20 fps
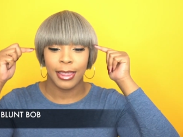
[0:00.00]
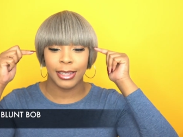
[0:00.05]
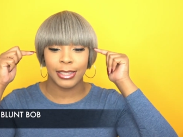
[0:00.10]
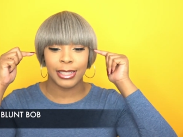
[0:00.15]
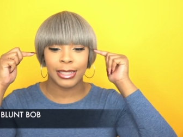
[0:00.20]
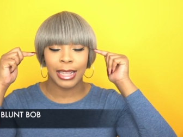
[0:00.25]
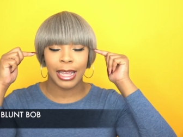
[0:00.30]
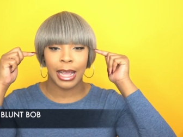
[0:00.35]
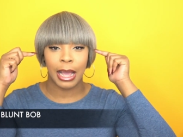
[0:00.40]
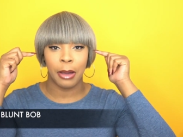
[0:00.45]
This
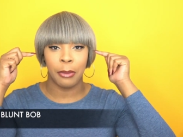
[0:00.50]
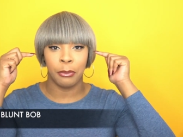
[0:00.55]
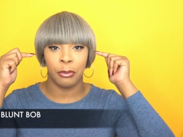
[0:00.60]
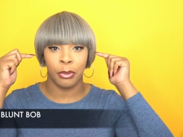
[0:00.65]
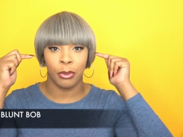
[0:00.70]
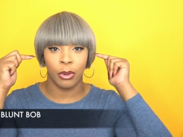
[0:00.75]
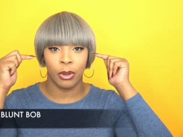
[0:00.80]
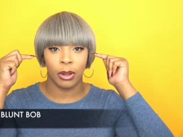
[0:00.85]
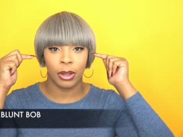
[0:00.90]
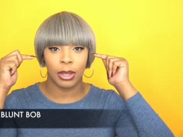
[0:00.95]
is like a
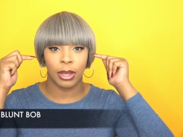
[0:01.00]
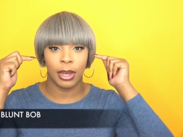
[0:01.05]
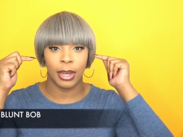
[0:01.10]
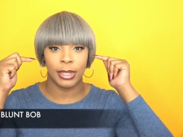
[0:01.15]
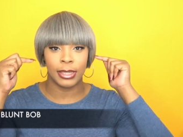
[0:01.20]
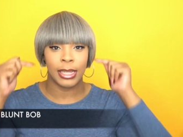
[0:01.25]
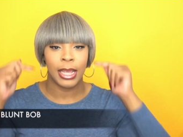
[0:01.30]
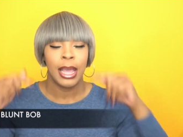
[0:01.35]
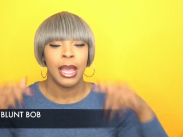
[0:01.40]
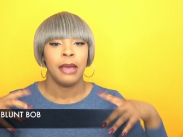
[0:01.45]
bowl
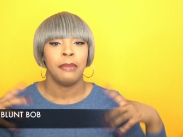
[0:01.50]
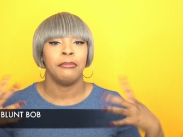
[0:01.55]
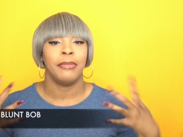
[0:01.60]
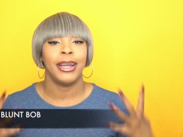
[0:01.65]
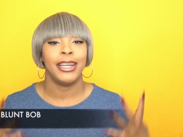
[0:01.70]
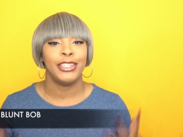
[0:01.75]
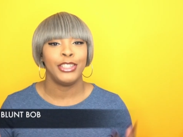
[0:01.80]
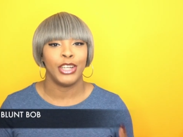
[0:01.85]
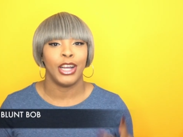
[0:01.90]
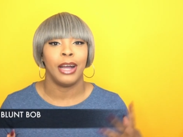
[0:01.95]
cut.
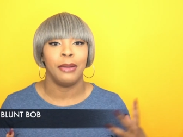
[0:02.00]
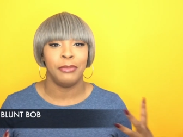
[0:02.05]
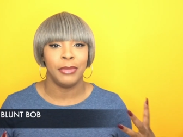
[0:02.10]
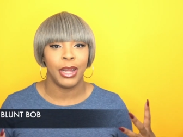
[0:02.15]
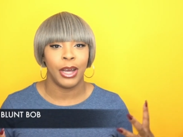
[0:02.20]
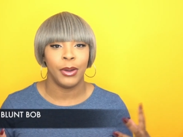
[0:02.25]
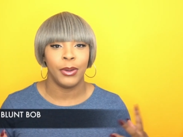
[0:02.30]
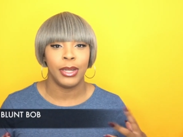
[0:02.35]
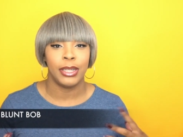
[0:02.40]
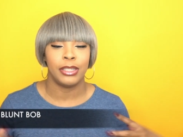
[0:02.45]
My job
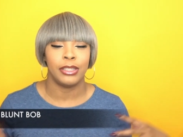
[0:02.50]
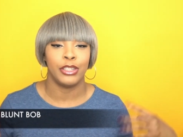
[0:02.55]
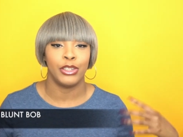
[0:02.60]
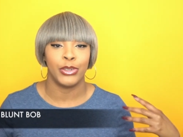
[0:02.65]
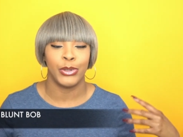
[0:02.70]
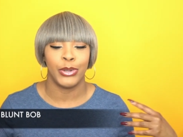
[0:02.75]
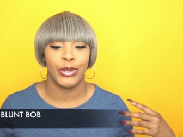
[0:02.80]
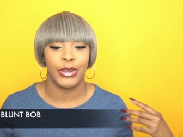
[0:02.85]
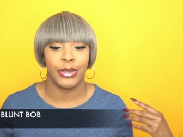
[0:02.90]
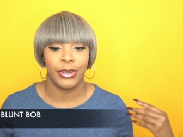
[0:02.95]
now is to
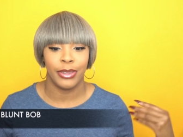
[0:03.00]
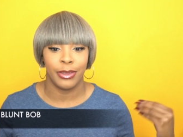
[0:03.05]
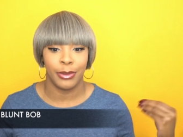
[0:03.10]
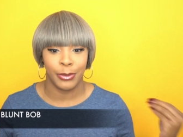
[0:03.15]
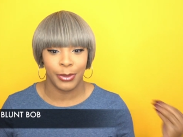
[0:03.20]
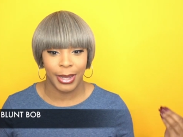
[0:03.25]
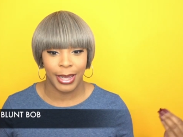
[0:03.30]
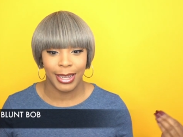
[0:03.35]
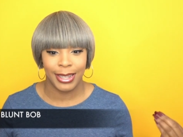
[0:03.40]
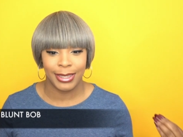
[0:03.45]
show you the
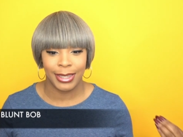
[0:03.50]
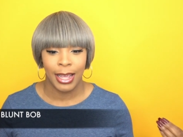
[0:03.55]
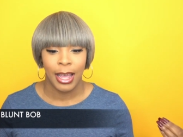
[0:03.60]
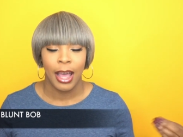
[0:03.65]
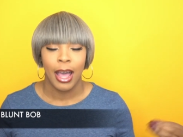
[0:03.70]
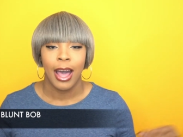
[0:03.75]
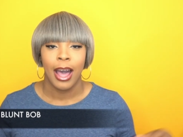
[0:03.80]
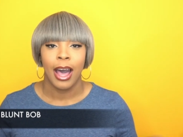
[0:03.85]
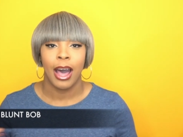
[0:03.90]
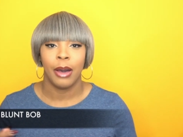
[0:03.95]
wigs,
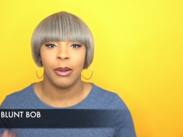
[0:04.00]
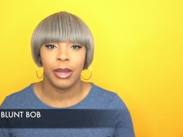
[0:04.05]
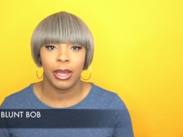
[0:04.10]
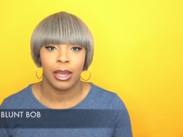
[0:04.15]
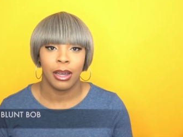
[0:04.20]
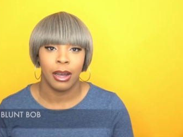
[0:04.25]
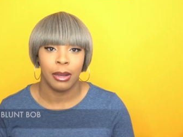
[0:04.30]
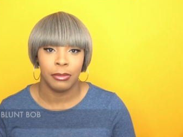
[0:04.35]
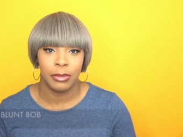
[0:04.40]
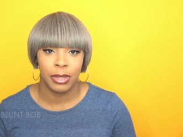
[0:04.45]
how it
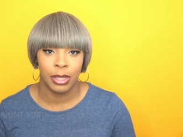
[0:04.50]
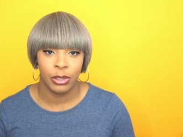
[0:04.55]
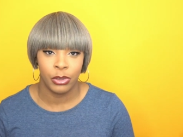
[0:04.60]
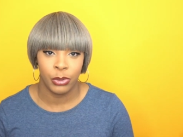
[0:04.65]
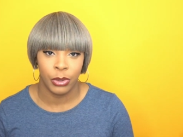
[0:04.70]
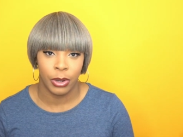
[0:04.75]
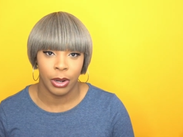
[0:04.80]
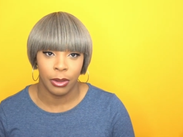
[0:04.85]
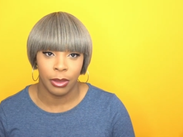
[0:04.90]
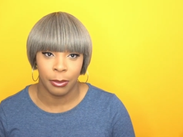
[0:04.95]
comes
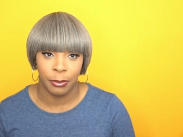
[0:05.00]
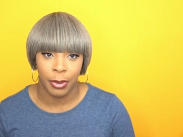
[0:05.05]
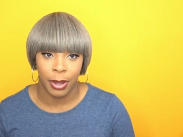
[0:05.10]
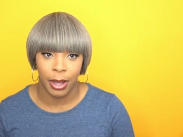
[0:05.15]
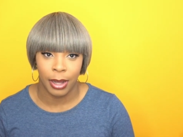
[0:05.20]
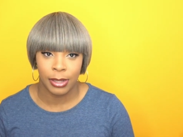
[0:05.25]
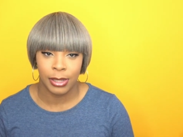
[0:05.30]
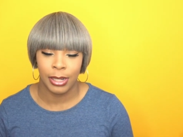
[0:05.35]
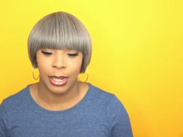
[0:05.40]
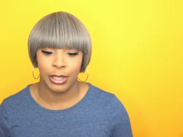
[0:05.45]
straight out the
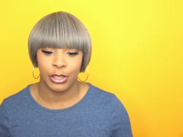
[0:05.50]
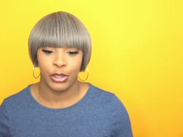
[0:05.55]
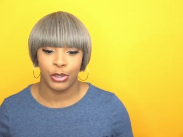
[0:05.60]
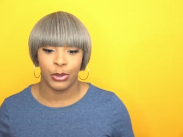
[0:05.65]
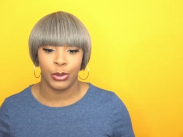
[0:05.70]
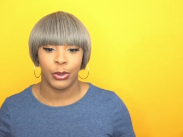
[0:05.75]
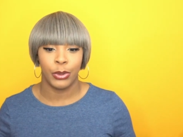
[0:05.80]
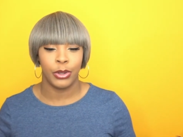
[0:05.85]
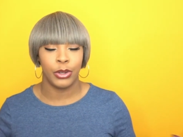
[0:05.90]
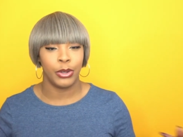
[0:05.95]
box, let you
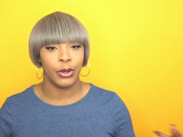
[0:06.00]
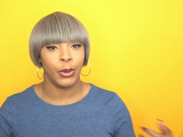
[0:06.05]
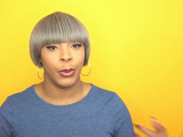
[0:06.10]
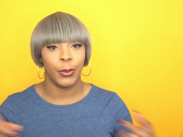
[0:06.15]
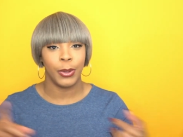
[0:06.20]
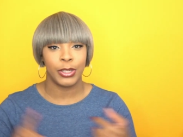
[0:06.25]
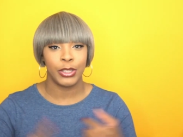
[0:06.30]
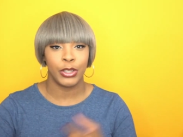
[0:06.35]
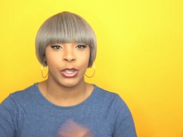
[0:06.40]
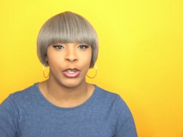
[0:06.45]
know
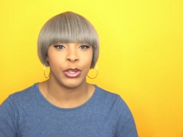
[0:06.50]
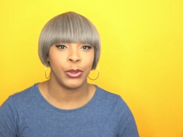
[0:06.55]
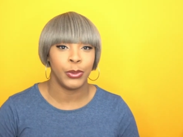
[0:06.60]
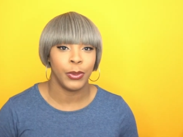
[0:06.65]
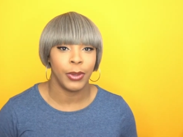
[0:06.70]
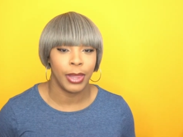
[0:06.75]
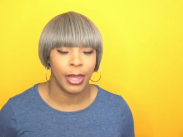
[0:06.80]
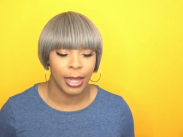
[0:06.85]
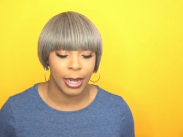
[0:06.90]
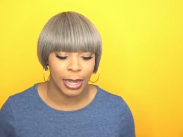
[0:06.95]
what you can do
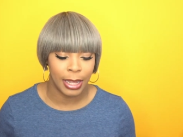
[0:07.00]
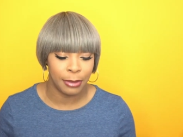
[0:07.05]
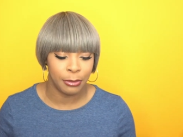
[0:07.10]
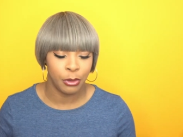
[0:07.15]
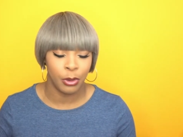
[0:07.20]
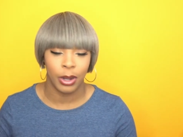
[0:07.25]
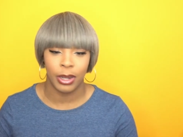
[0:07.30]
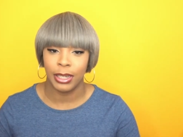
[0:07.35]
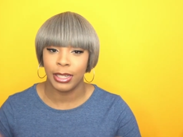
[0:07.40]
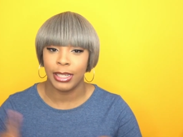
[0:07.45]
with it, give
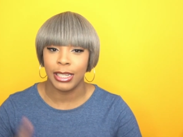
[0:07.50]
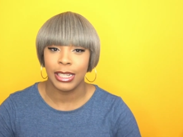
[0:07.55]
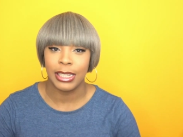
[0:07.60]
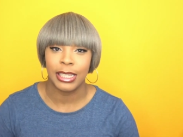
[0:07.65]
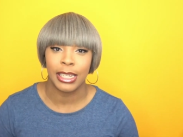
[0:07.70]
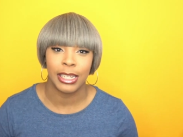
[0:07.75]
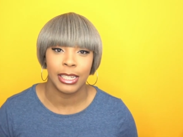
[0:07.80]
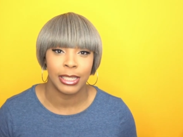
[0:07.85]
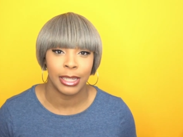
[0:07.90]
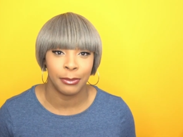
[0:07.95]
you all the
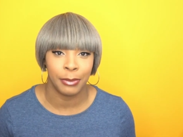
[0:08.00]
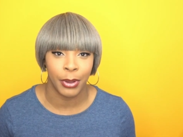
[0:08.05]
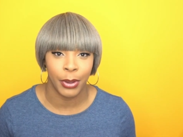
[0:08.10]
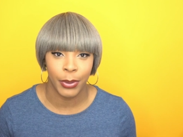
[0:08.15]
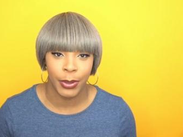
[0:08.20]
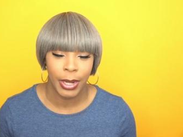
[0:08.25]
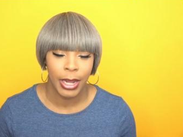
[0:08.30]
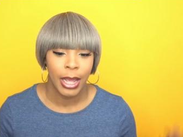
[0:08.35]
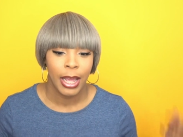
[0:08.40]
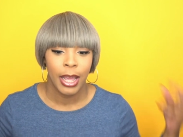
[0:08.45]
details
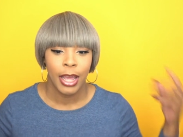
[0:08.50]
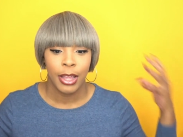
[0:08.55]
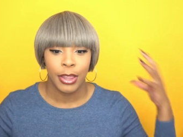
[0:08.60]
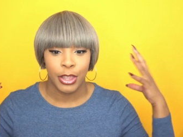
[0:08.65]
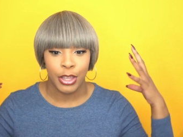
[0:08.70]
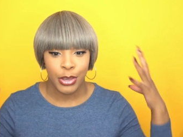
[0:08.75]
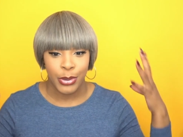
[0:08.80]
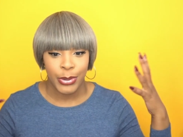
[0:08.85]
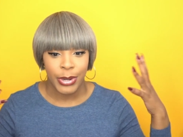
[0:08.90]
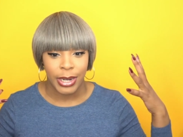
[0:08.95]
about
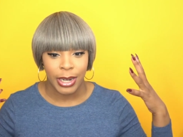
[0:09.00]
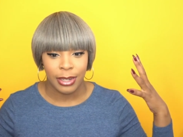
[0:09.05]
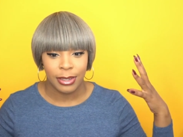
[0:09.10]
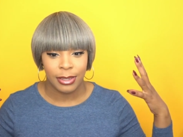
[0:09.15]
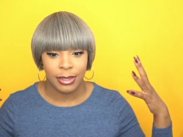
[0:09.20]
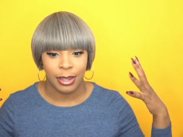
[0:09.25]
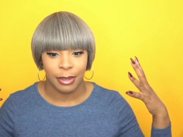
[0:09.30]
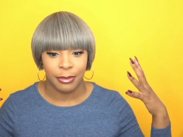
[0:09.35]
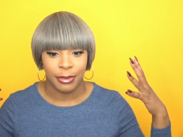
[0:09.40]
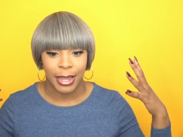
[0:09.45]
the unit and
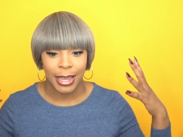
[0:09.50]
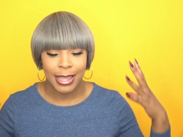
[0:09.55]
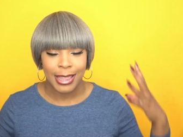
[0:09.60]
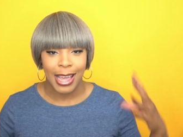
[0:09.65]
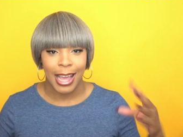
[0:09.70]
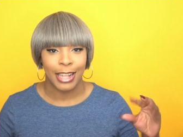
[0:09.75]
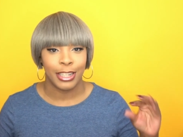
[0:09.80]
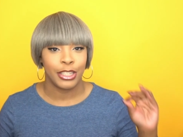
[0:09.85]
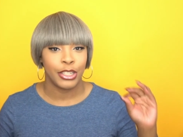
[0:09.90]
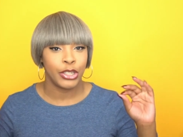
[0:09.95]
stuff like
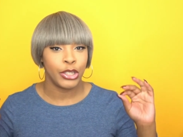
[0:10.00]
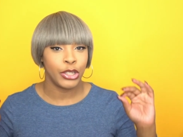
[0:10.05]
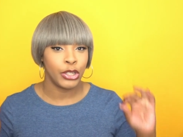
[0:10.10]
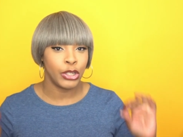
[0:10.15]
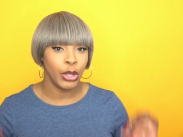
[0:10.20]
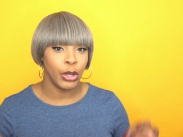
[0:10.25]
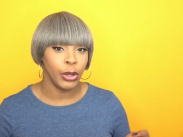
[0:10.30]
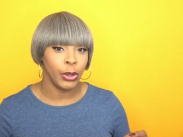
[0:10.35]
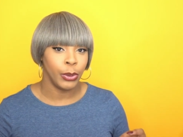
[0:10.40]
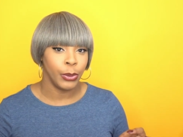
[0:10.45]
that.
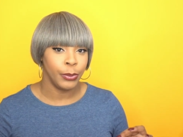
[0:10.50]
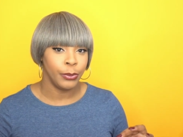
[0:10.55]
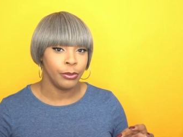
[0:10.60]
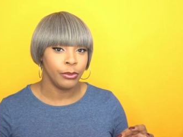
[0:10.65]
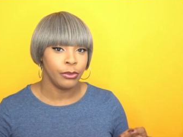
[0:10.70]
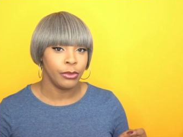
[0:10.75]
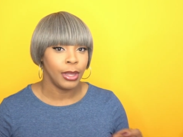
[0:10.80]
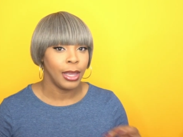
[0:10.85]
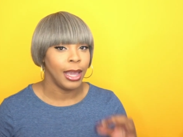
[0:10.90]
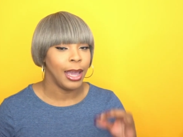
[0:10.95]
So
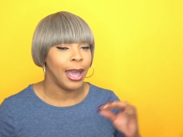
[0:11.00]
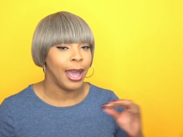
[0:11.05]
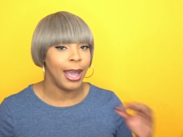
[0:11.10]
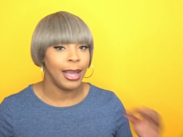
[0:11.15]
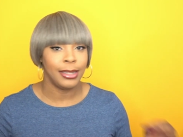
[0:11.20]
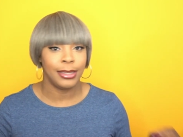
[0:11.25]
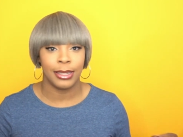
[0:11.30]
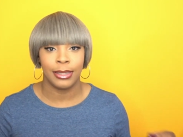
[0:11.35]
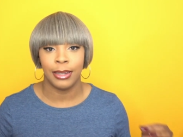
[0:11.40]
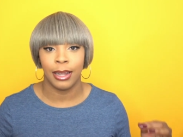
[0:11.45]

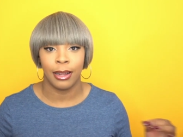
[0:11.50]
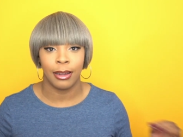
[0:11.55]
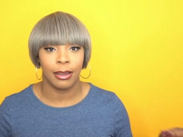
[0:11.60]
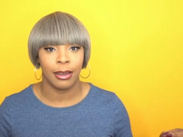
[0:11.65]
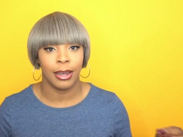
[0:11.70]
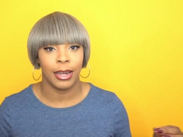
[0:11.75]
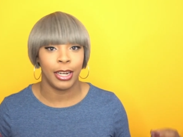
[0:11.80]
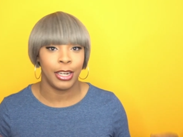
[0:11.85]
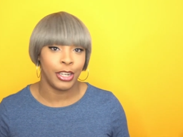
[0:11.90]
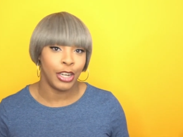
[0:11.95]
I did not
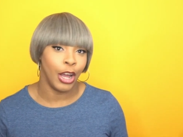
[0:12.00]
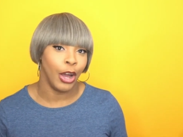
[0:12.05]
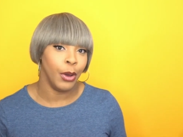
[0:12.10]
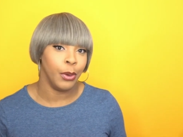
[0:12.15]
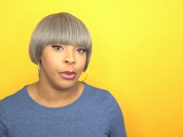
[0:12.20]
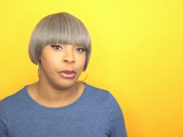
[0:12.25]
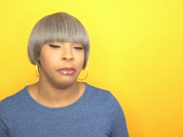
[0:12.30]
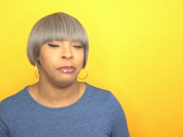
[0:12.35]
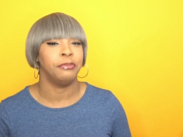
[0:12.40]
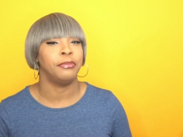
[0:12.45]
cut it
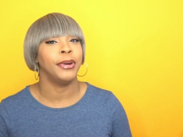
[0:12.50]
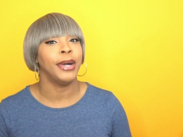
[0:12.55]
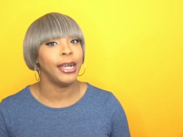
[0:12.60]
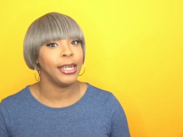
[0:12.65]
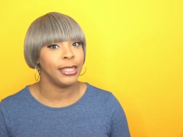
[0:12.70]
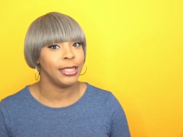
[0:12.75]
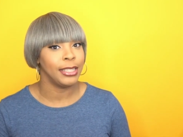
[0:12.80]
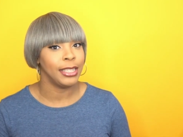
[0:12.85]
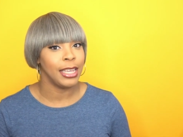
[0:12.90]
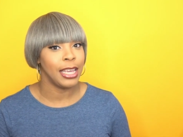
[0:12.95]
down,
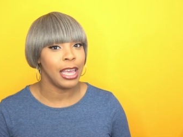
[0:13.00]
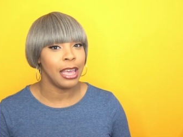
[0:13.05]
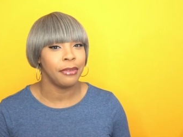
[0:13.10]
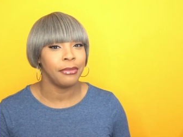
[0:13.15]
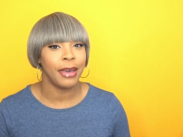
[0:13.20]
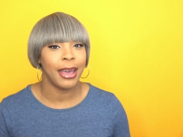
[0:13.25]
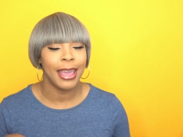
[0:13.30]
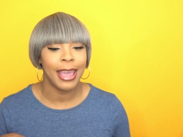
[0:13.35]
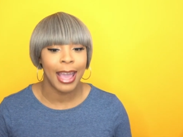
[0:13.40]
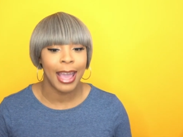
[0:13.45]
but if I